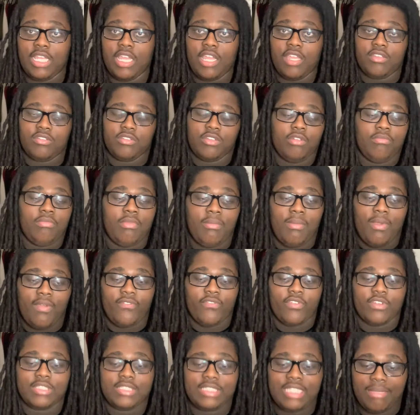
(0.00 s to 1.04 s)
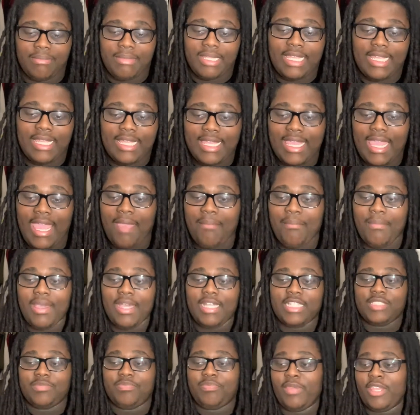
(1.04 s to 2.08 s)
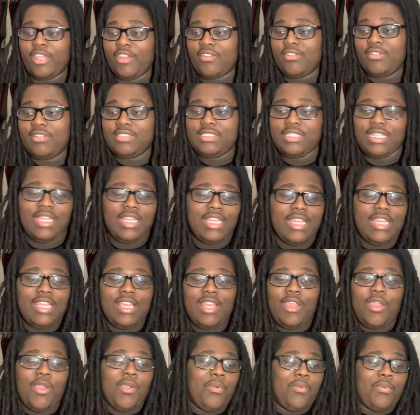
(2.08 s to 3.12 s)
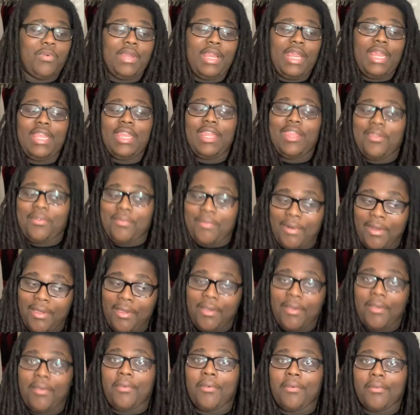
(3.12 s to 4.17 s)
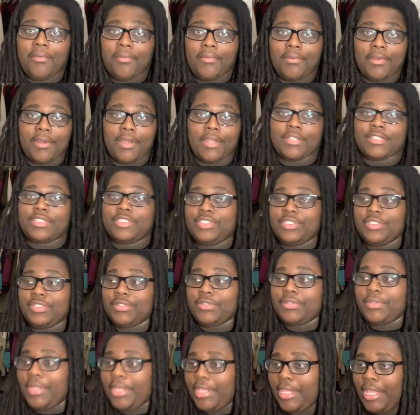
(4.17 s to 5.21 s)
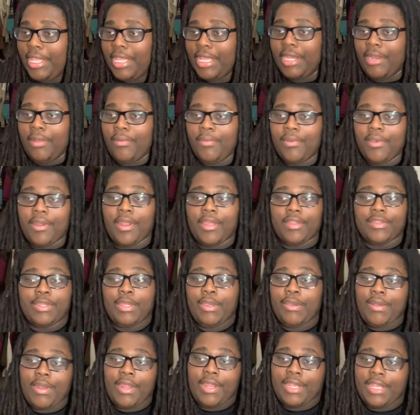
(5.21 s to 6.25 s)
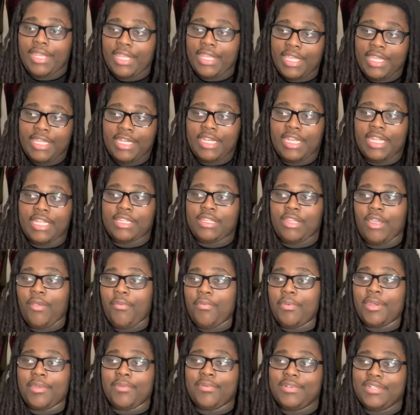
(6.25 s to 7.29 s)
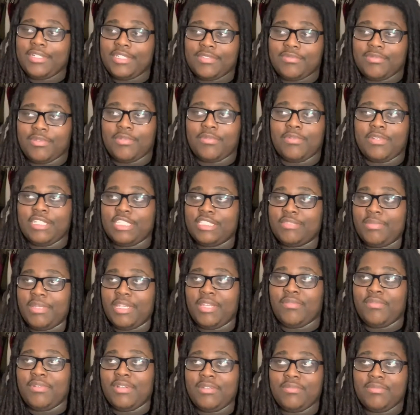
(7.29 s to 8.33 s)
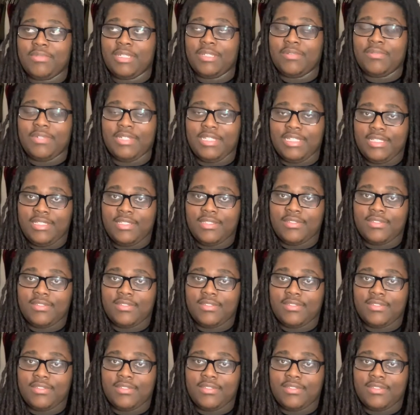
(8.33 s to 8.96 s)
y'all, you know, about my first time eating cat, my experience. What I did wrong, what I should have did, and what I thought I did, and I thought what it was, but it wasn't what it was.